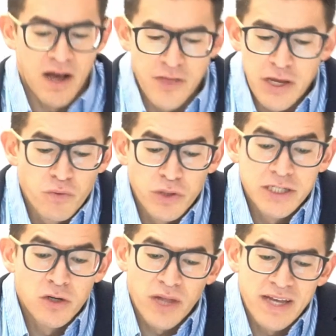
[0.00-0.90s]
They really
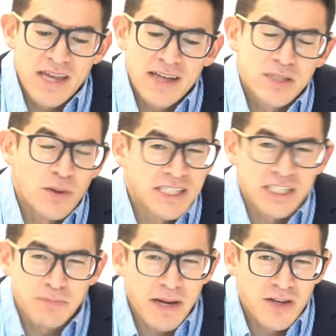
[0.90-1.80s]
don't like that, so I
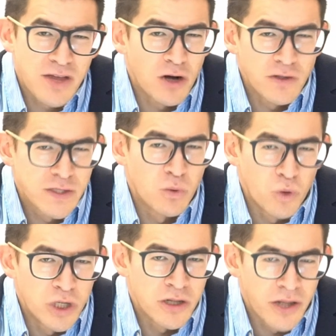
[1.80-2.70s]
suspect they also
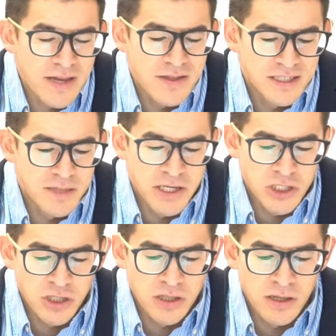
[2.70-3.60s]
wouldn't like this
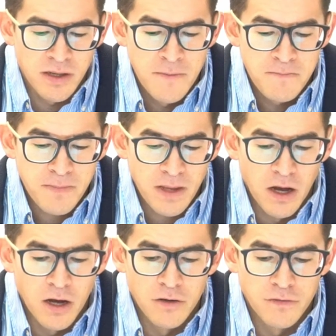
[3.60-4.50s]
dimension
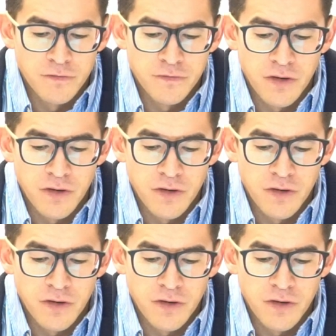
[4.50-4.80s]
of